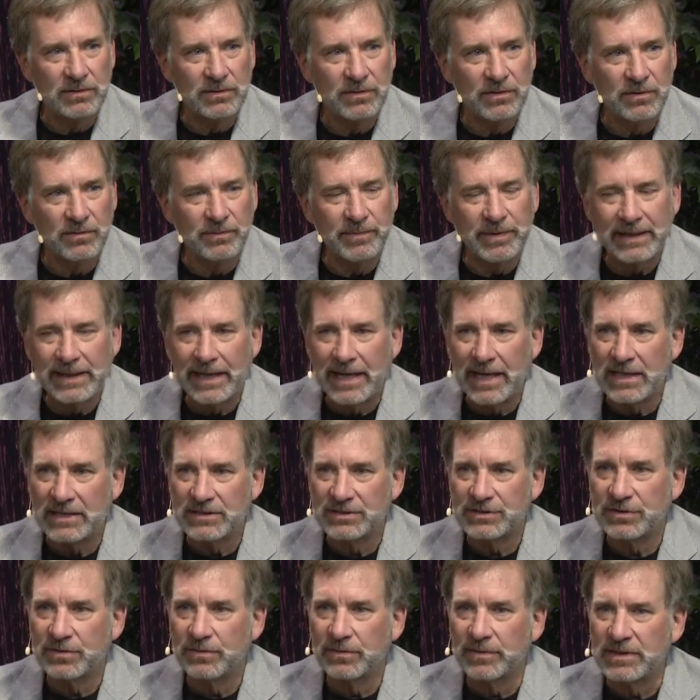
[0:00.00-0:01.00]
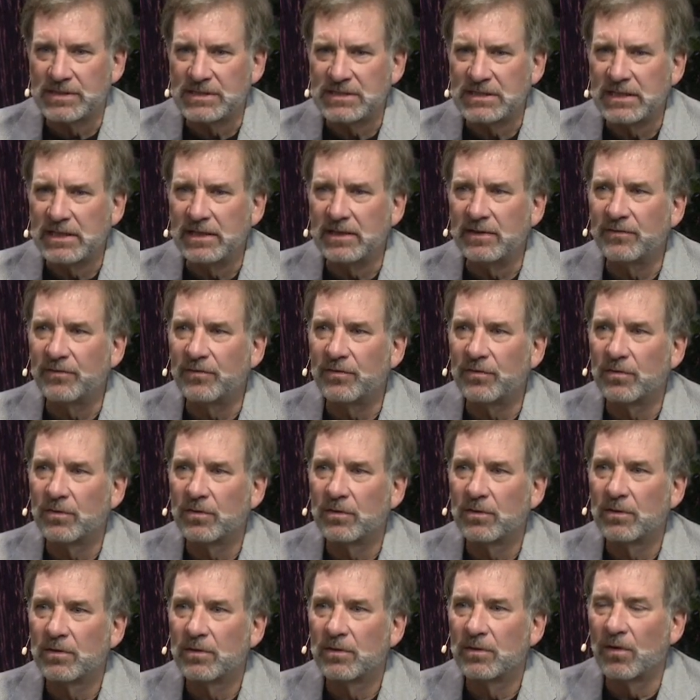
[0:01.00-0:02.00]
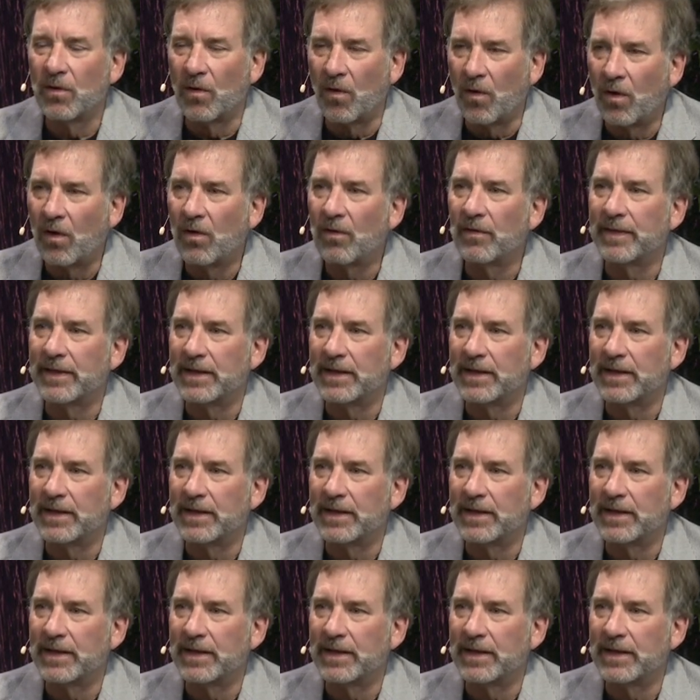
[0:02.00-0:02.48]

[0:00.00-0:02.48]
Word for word: You're being asked to receive all